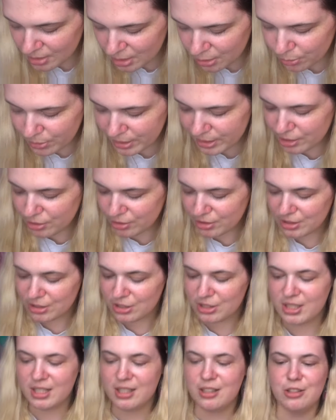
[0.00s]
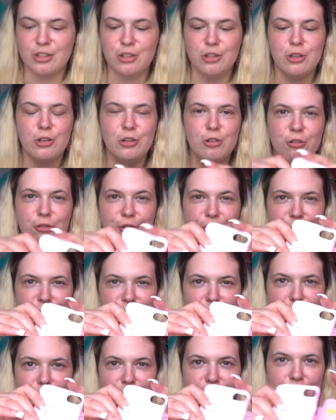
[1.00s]
where you can see the colour of your
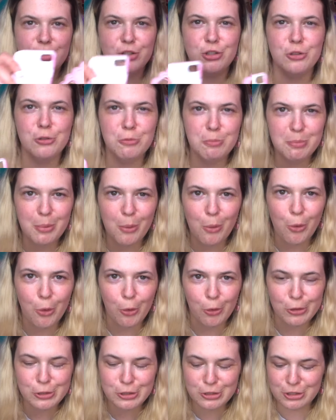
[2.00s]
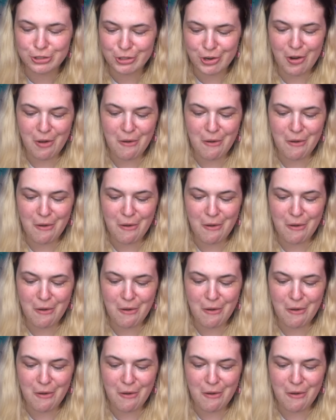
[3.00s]
phone that you bought,